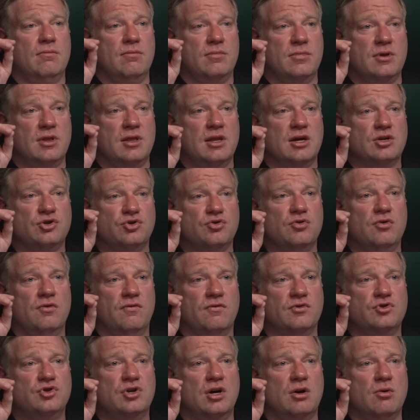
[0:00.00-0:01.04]
And that's true of
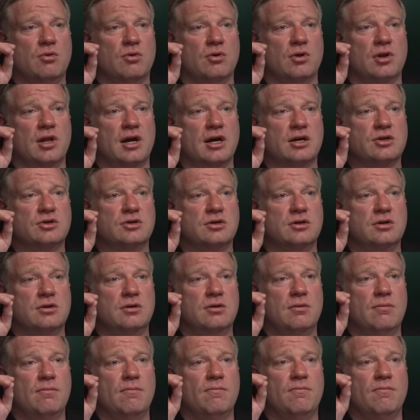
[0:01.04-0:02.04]
a general election.